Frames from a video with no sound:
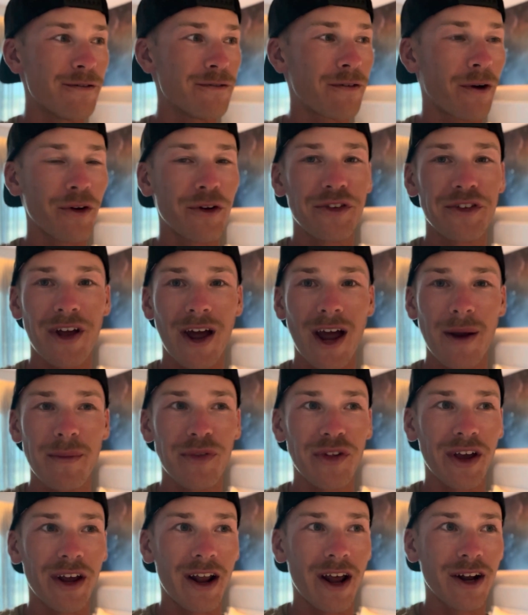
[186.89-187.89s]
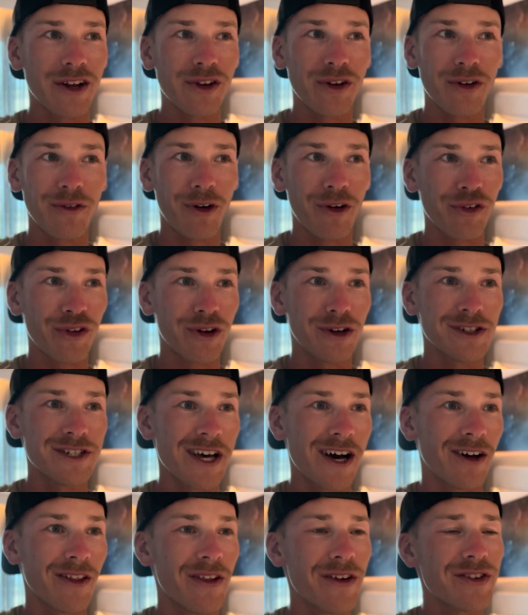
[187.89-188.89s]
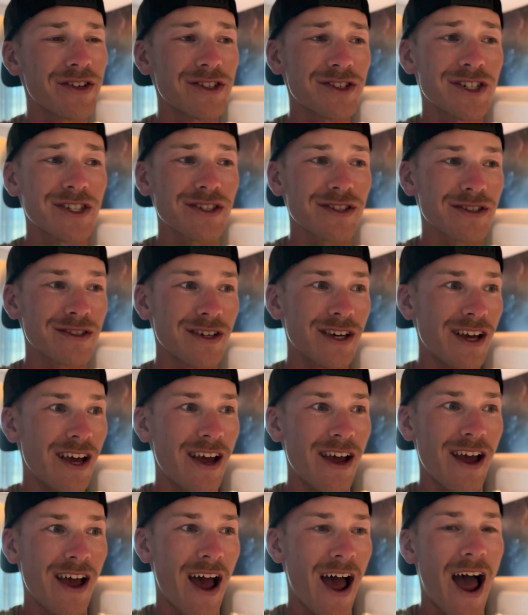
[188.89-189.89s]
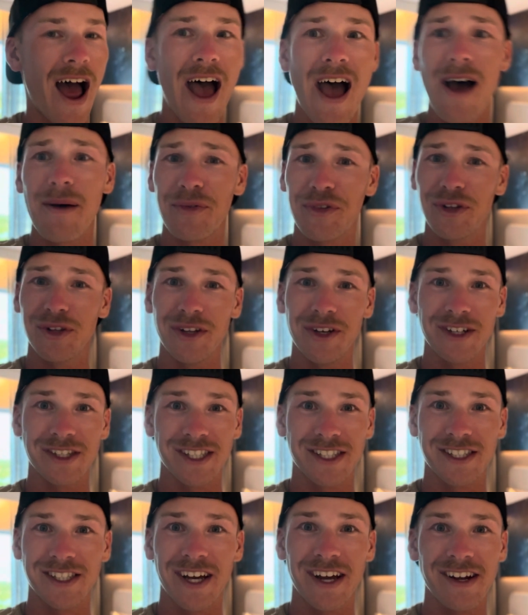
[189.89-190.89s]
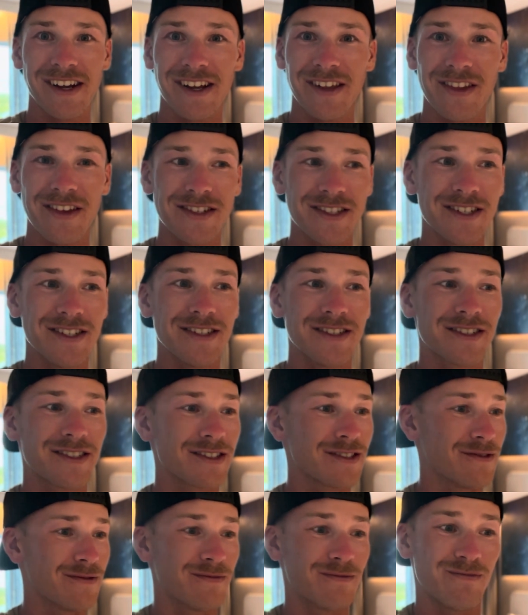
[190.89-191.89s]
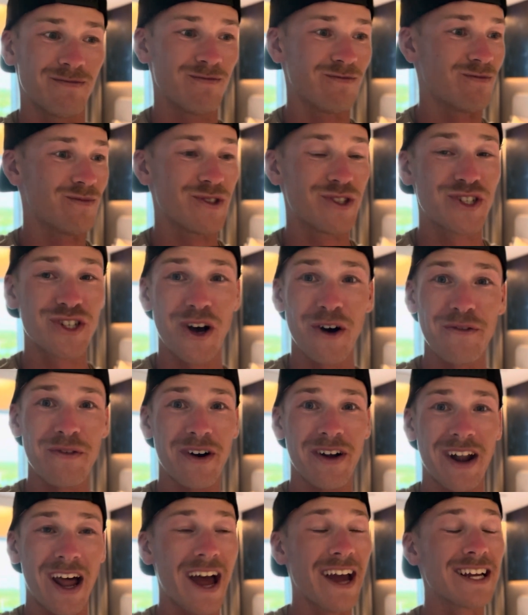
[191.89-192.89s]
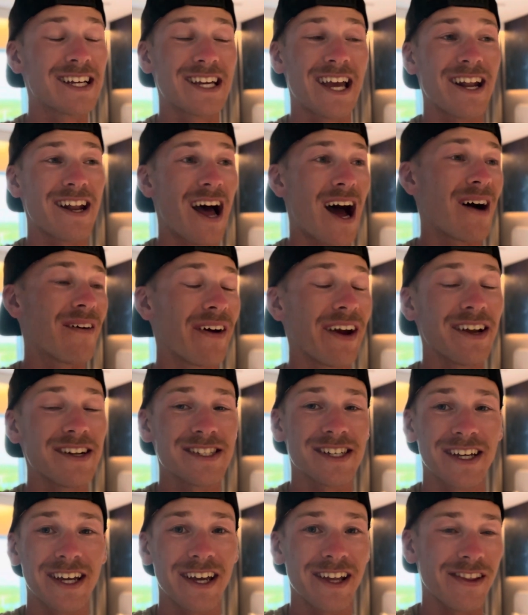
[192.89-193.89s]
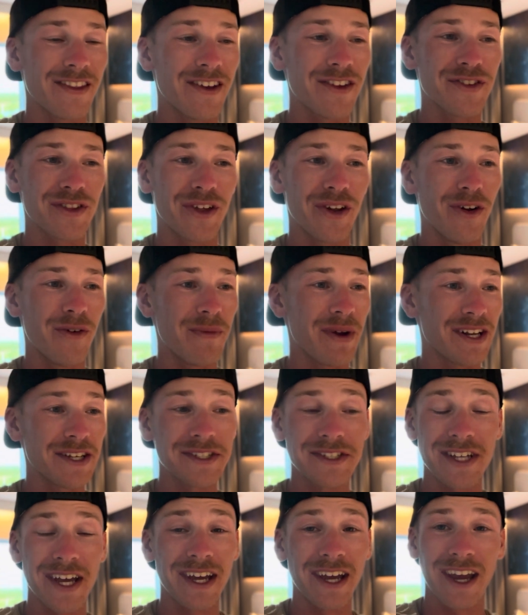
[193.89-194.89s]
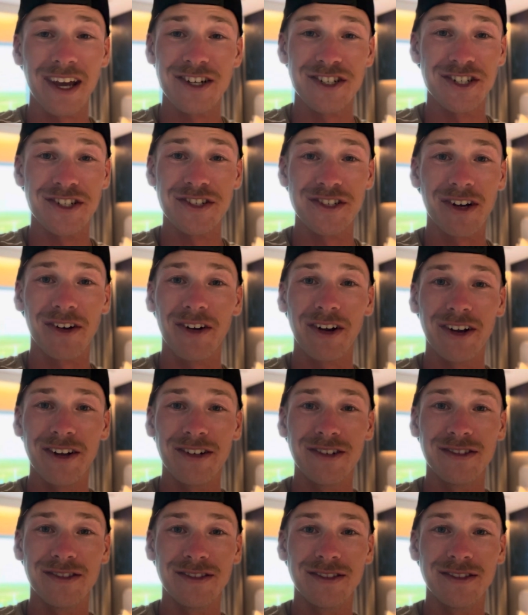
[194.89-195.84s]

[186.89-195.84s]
First time staying at a Universal hotel. This is just absolutely exciting. This is so fun. I cannot wait to get this little mini staycation started.